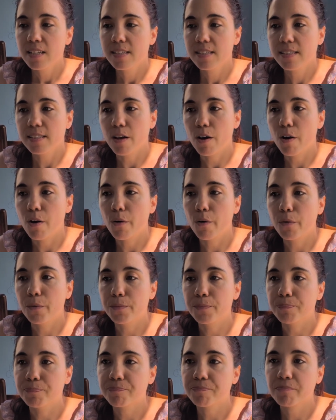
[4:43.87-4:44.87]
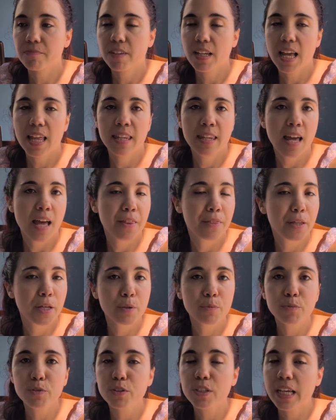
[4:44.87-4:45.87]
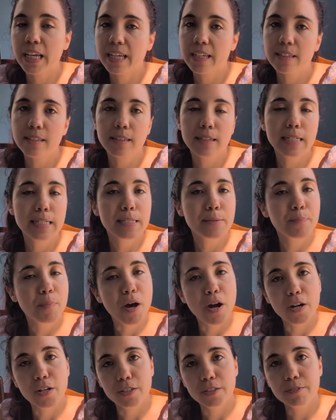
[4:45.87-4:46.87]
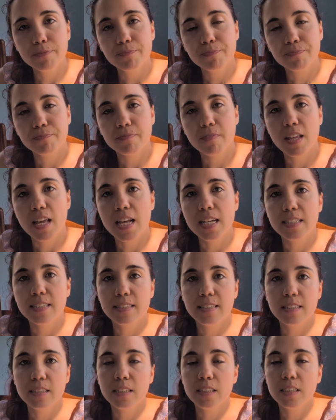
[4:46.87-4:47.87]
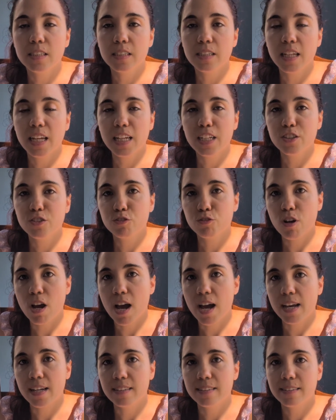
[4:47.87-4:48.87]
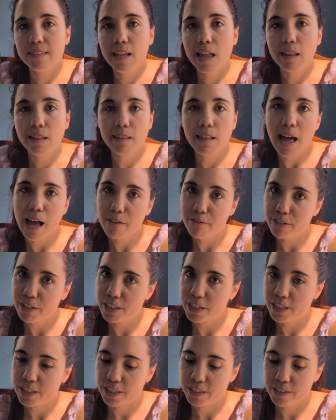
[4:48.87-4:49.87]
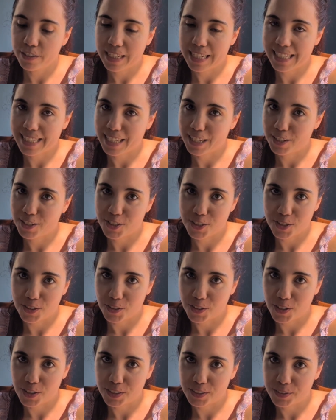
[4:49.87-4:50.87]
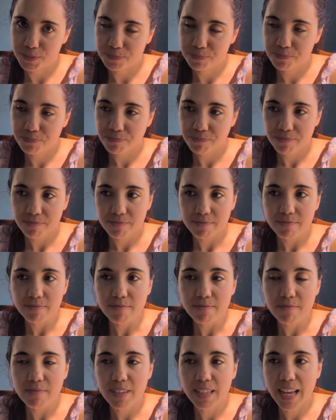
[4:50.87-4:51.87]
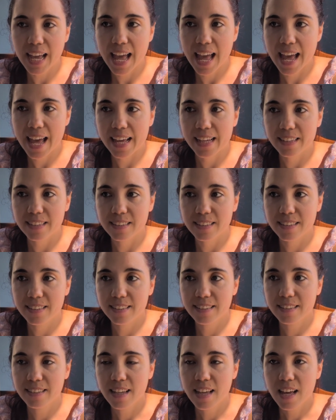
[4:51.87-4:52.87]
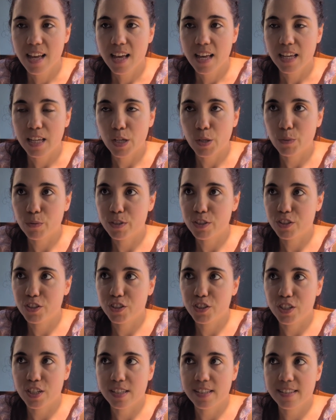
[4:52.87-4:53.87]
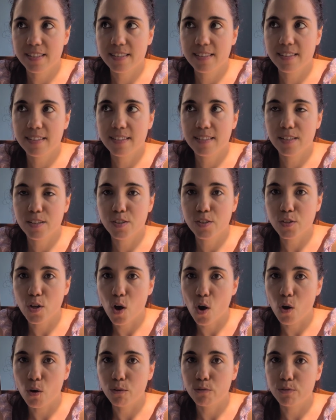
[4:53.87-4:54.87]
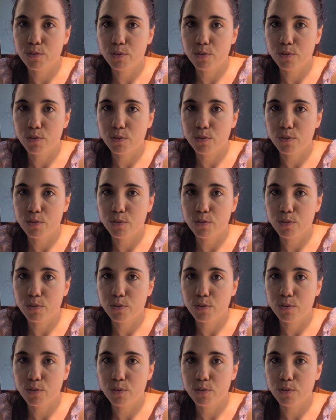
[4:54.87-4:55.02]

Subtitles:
So nothing would heal his burn until he tried lavender essential oil, and he was just so